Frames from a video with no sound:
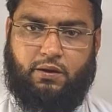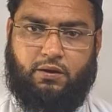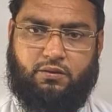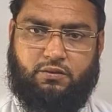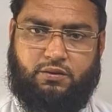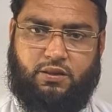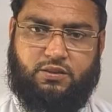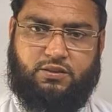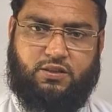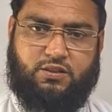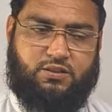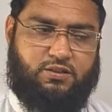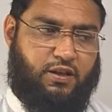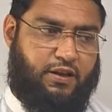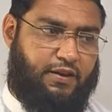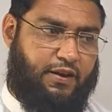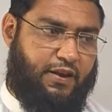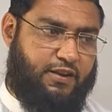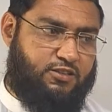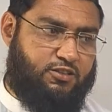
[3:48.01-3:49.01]
This is the
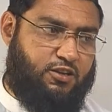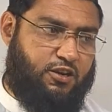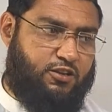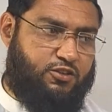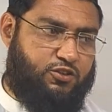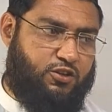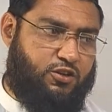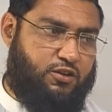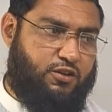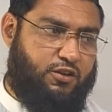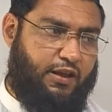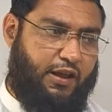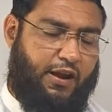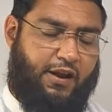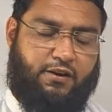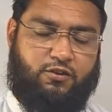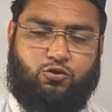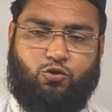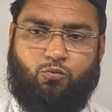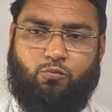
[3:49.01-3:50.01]
next lecture,
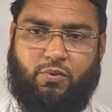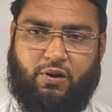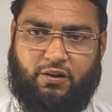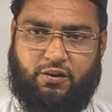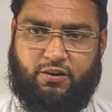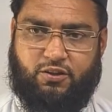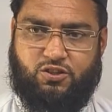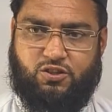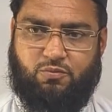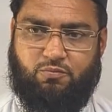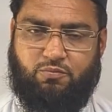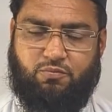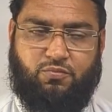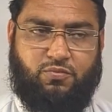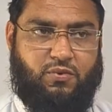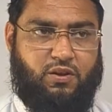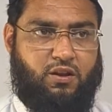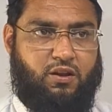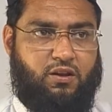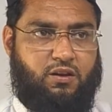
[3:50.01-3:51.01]
electromagnetism.
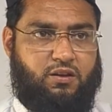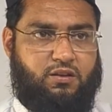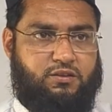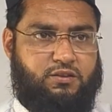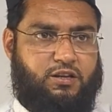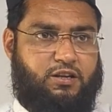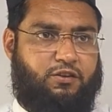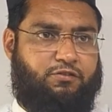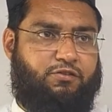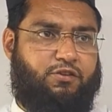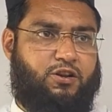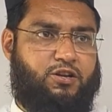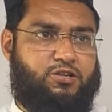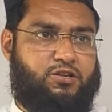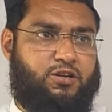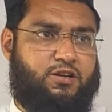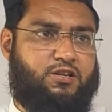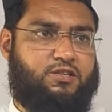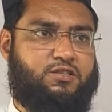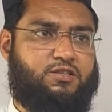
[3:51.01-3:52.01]
The
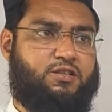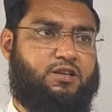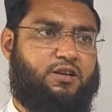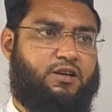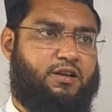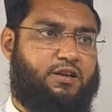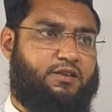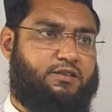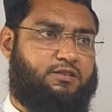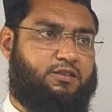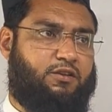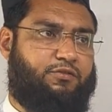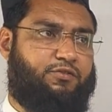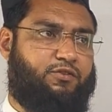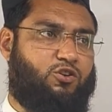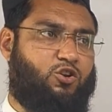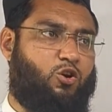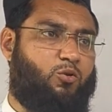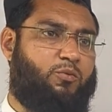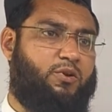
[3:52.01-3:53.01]
definition is the
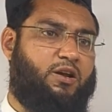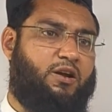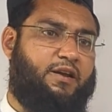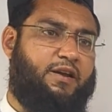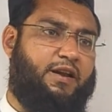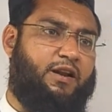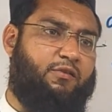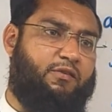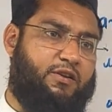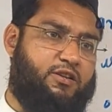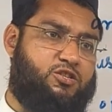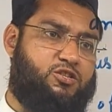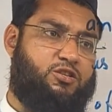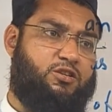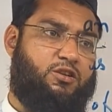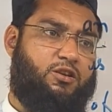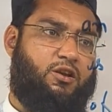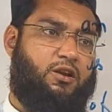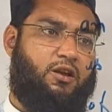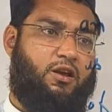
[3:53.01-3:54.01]
phenomena in which
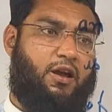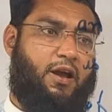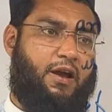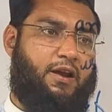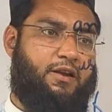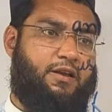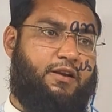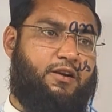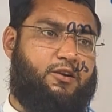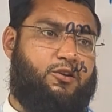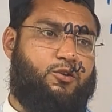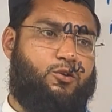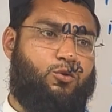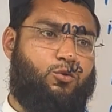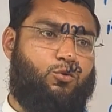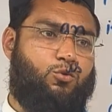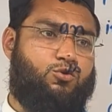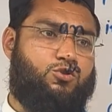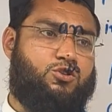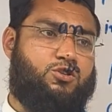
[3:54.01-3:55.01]
an
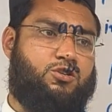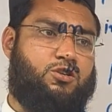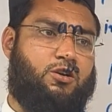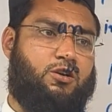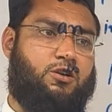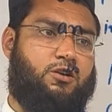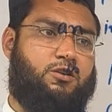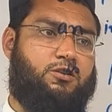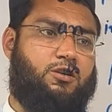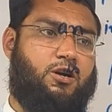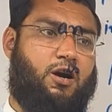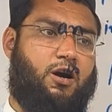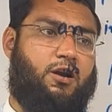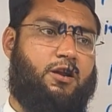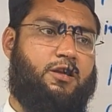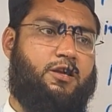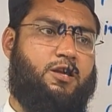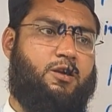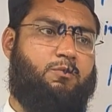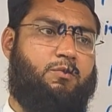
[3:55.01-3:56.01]
induced current
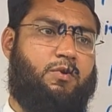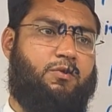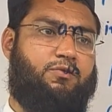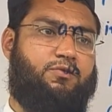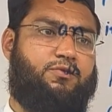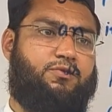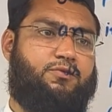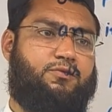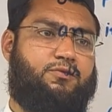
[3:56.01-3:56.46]
or EMF